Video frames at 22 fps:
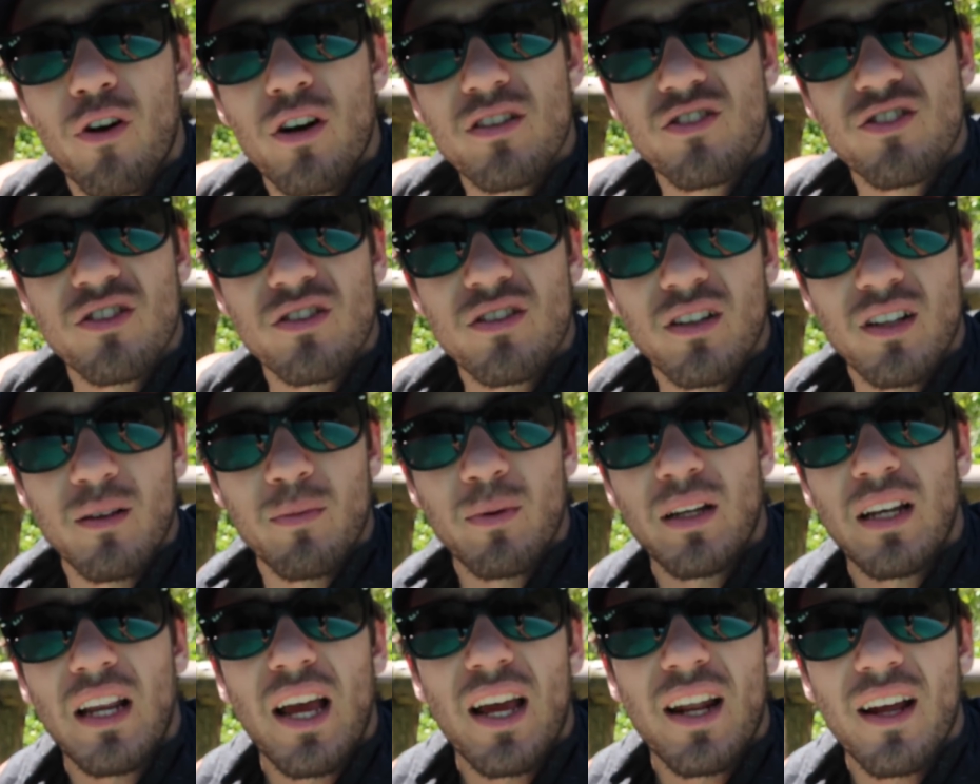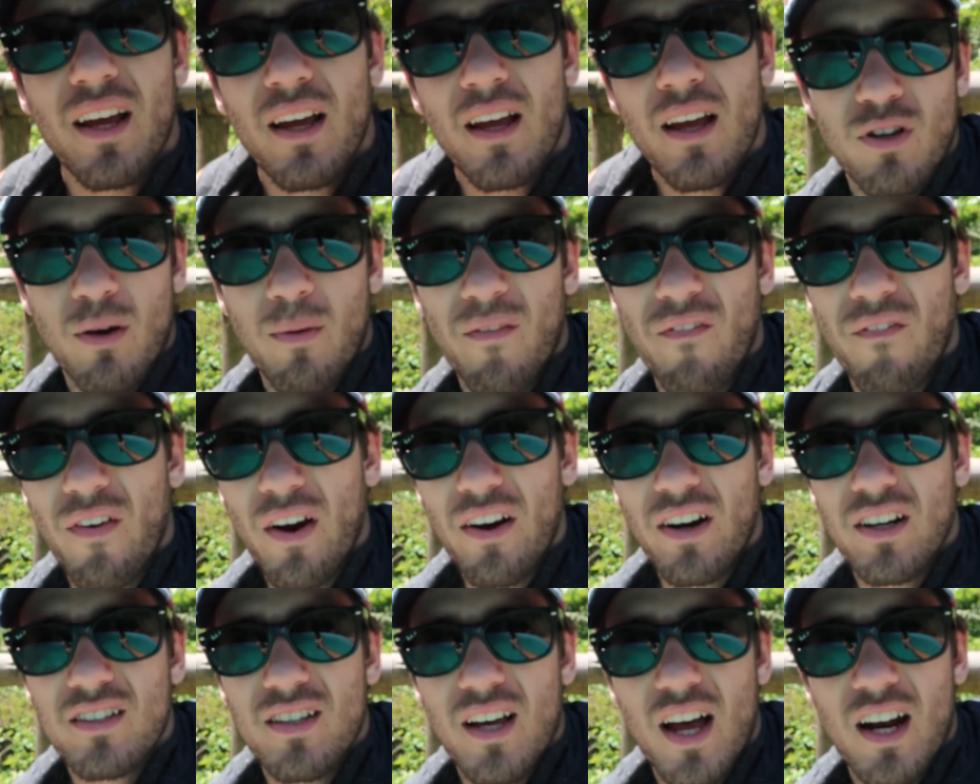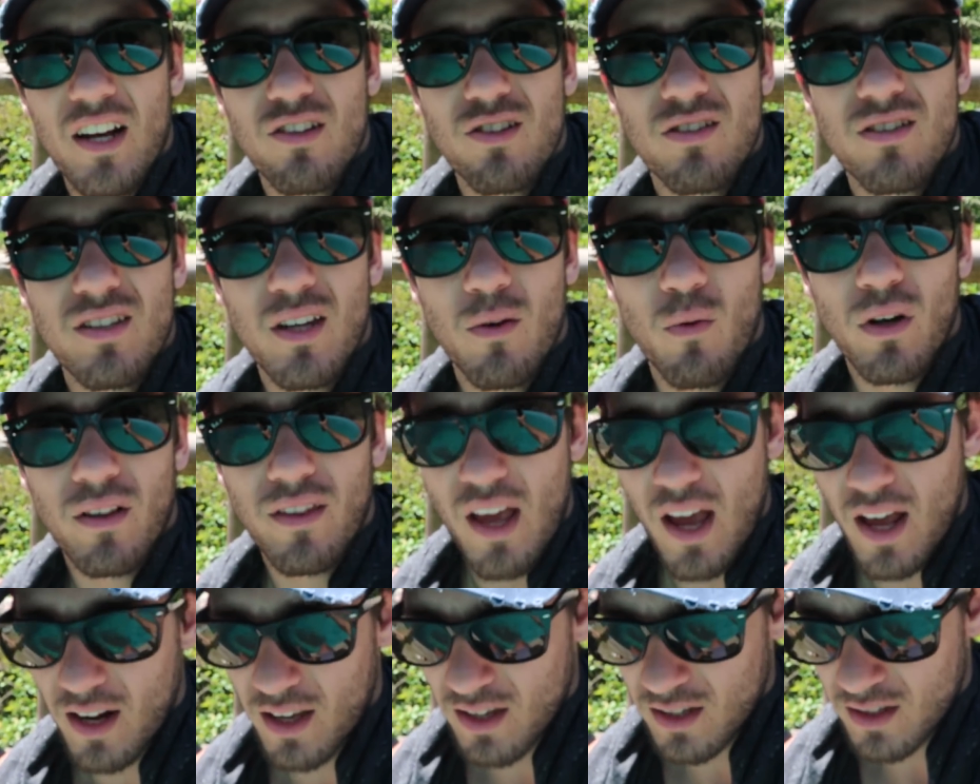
for us just a little bit later. So I'm very excited to see what that